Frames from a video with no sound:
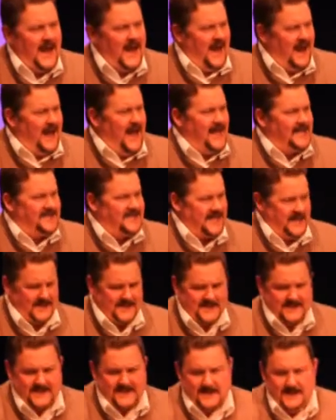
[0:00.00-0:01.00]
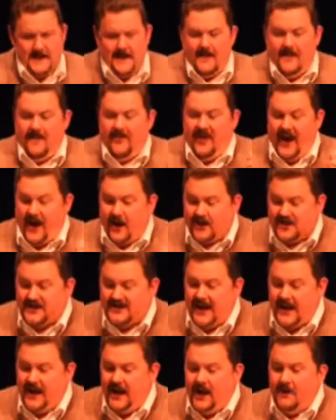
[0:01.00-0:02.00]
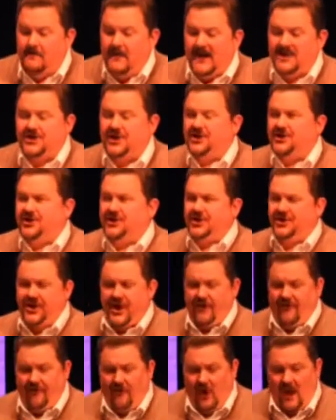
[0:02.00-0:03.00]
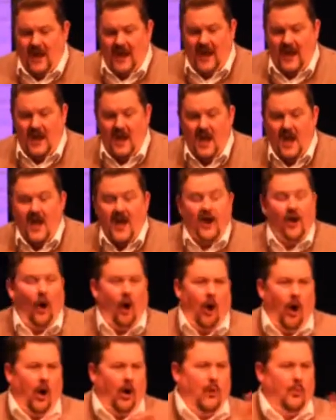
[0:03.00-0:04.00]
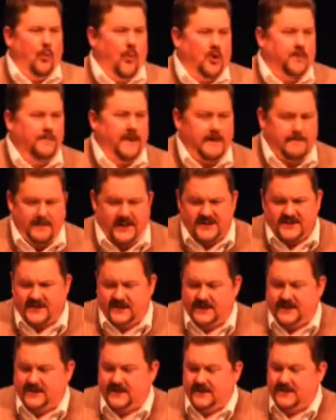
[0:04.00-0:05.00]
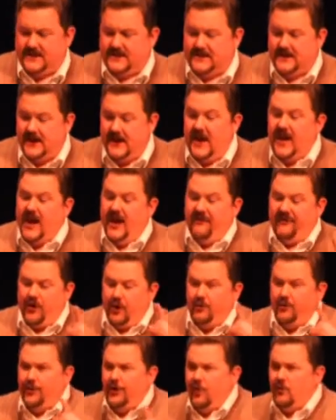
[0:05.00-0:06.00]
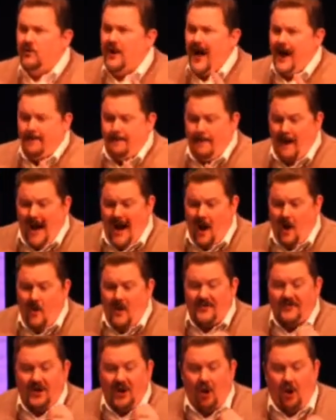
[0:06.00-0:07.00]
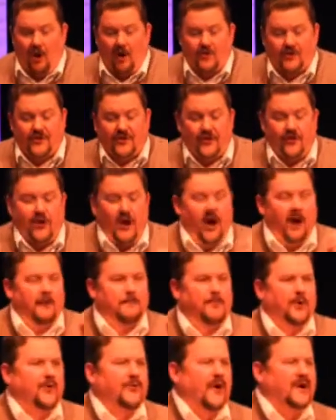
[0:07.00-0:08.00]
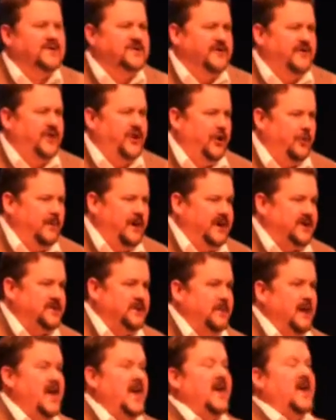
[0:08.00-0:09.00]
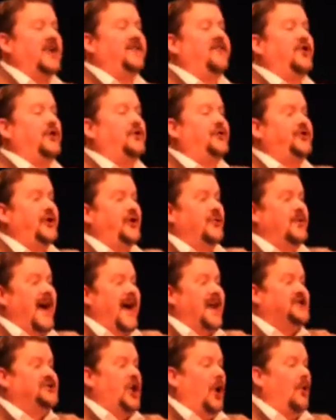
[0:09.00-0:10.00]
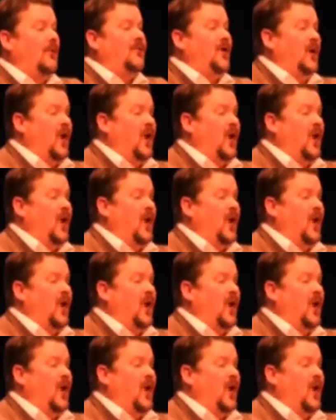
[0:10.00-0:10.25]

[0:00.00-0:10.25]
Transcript: In essence, they are sending a message to Chick-fil-A and all would-be businesses: if you do not bow at the altar of progressive humanism, if you do not toe